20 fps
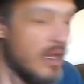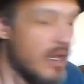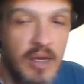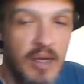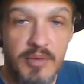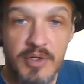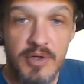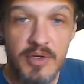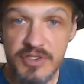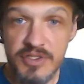
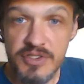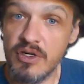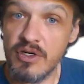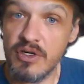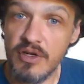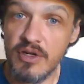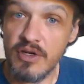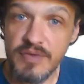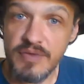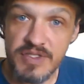I'm going to
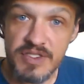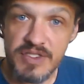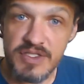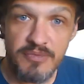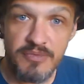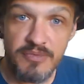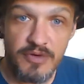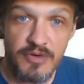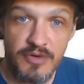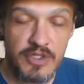start off with
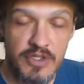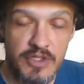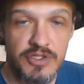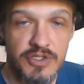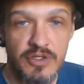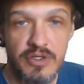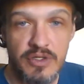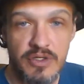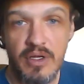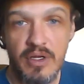some
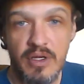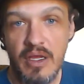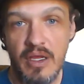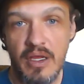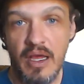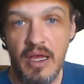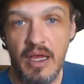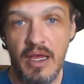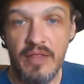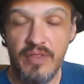furniture,
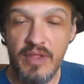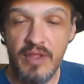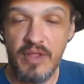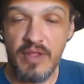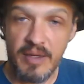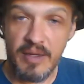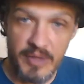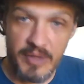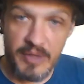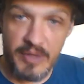and then
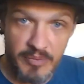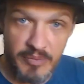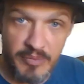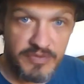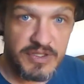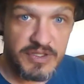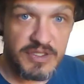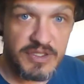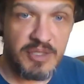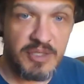I'm going to
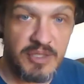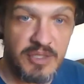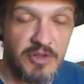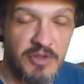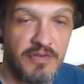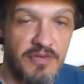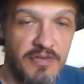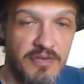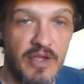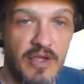move to some of
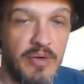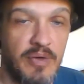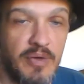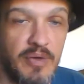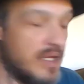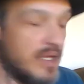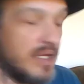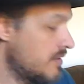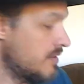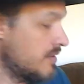the
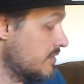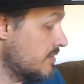figurines,